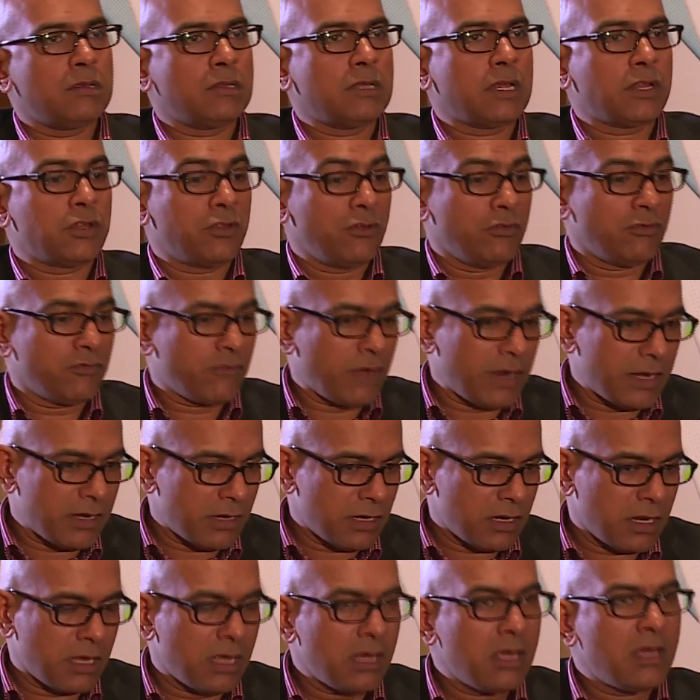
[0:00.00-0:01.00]
that you'll find
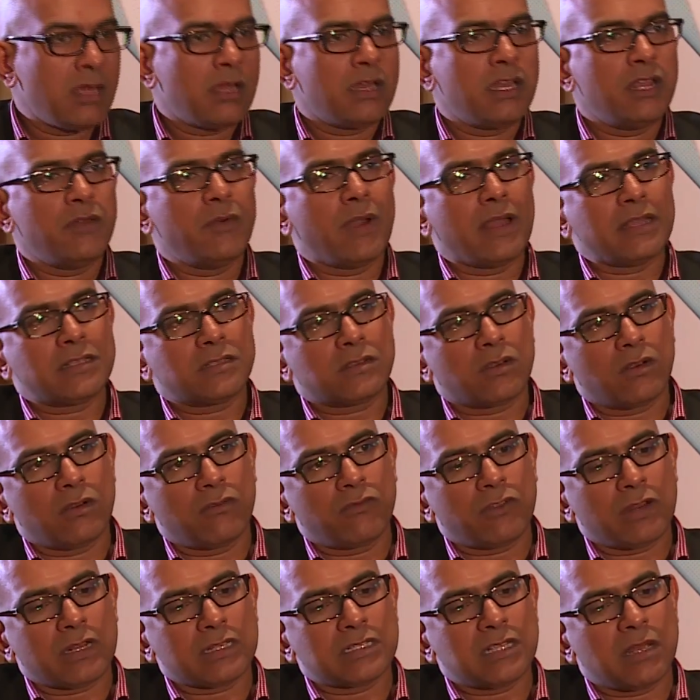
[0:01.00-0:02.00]
in a device
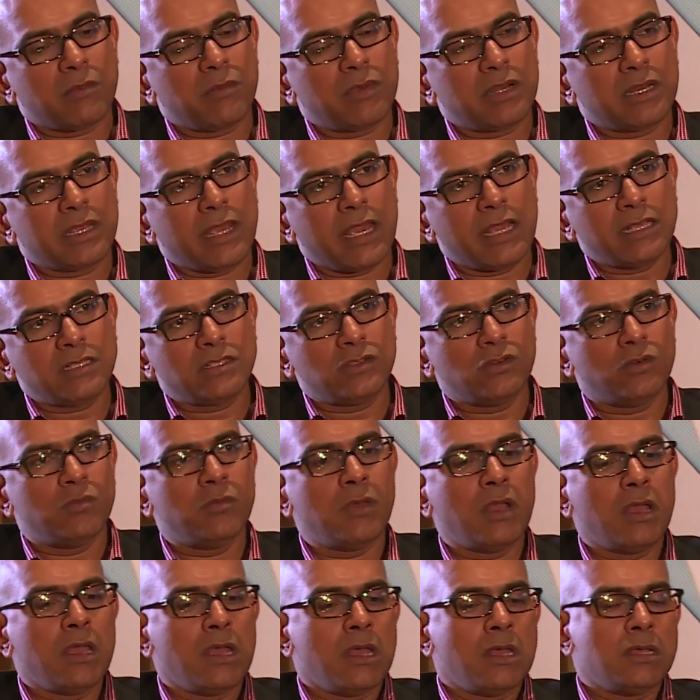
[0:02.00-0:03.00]
called, for example,
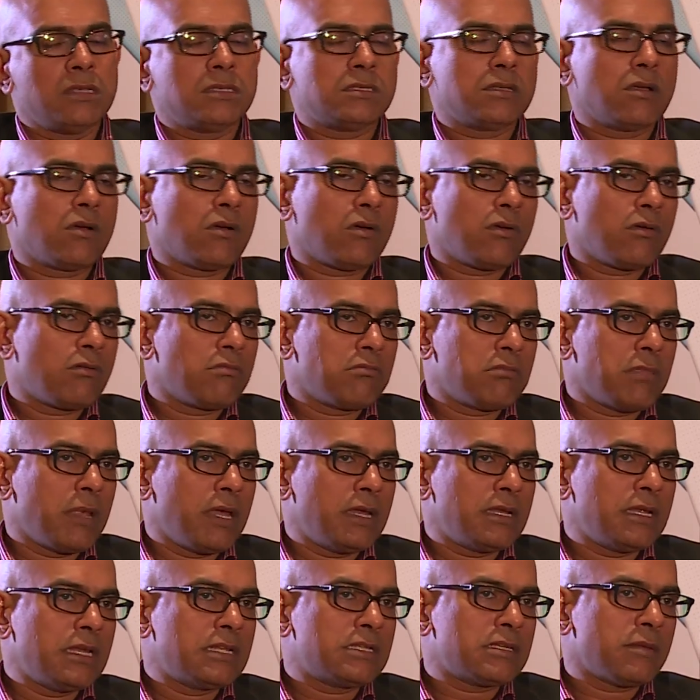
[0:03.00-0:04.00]
K-Zoom. So
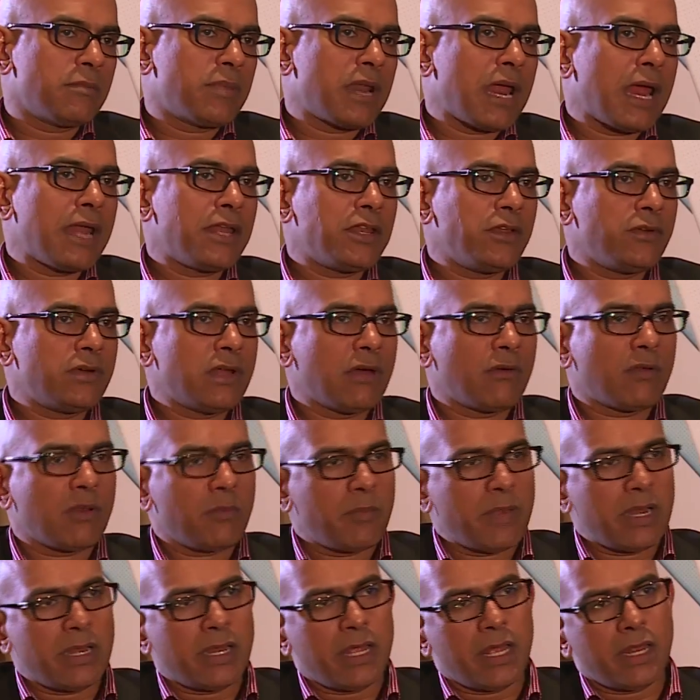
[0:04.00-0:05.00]
it's a brand new
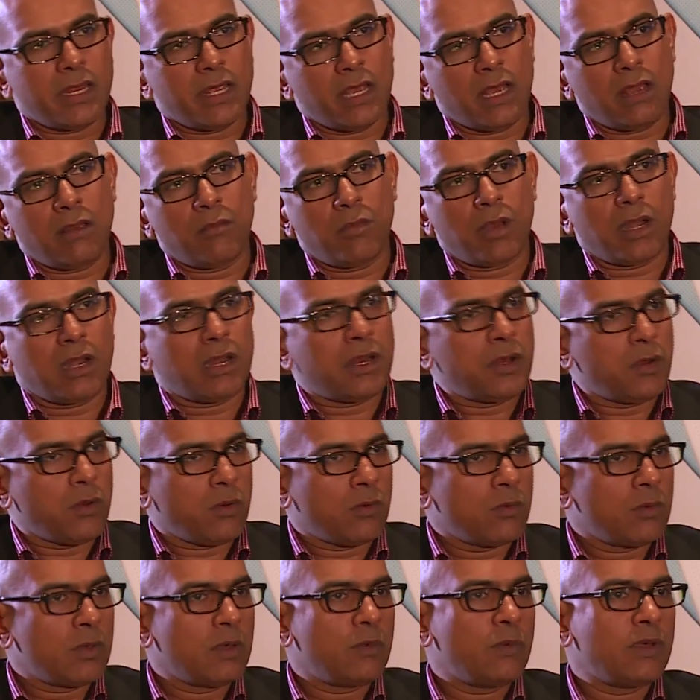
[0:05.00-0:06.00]
development area, but
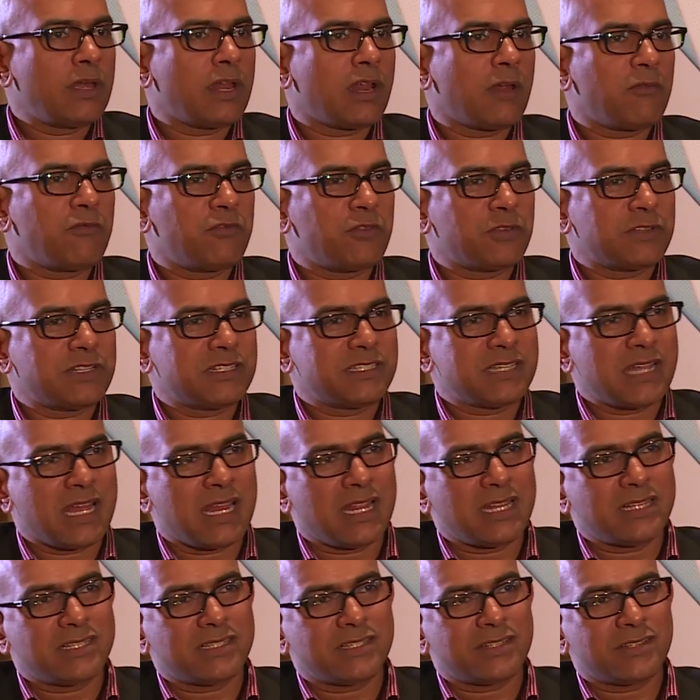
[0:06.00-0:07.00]
we are up for the
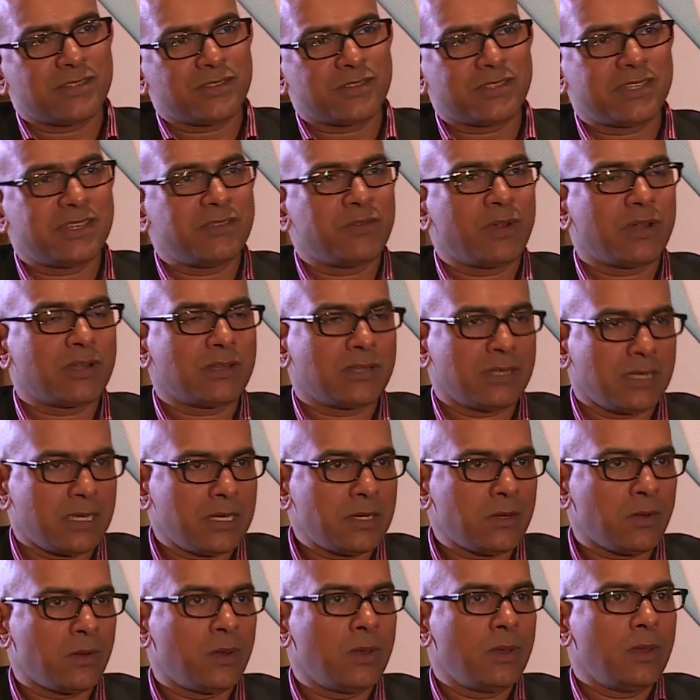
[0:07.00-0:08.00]
challenge to see what
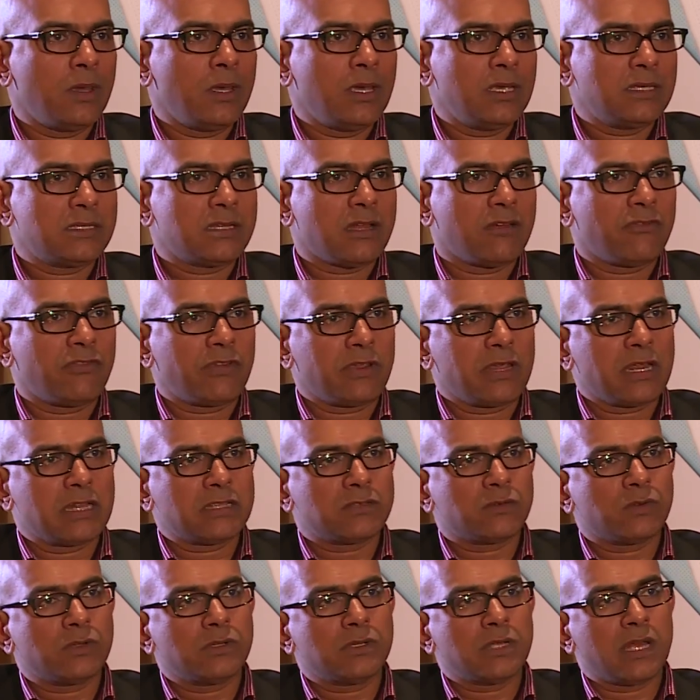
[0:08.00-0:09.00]
East
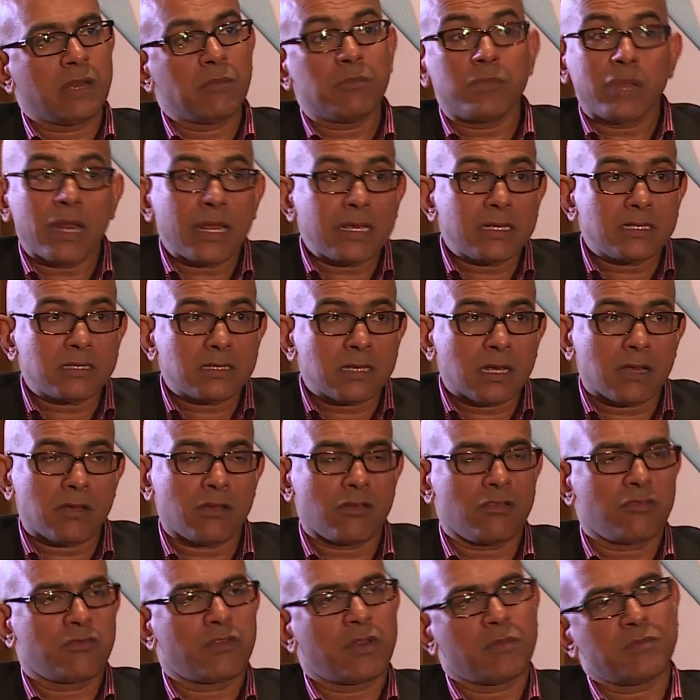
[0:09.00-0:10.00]
Africans would embrace
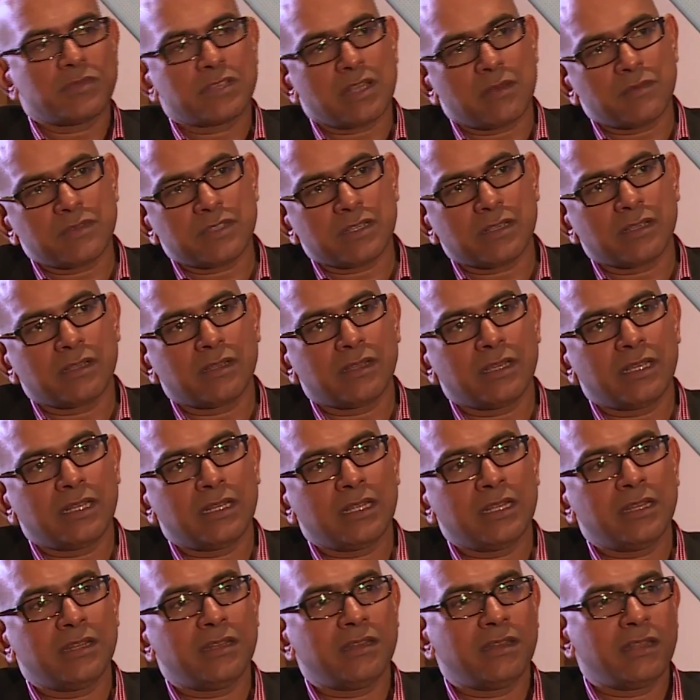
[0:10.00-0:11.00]
from Samsung
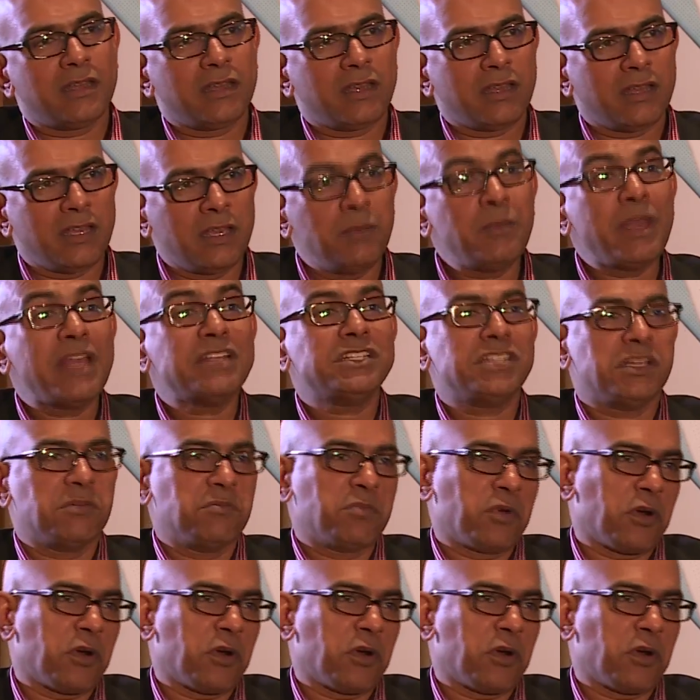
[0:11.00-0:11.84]
in imaging